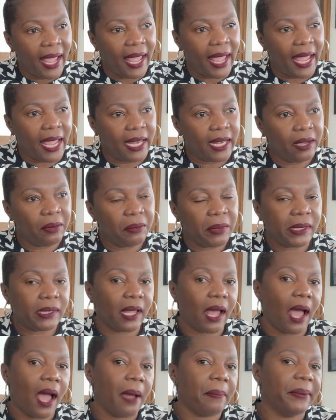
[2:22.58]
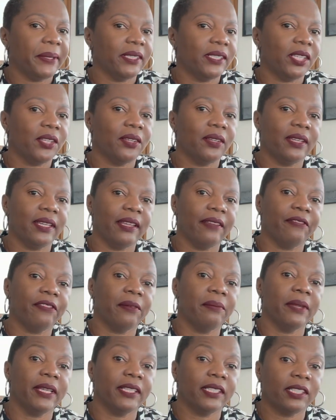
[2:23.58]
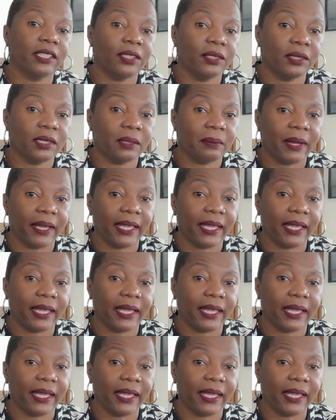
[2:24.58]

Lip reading: And it was an opportunity for me to use my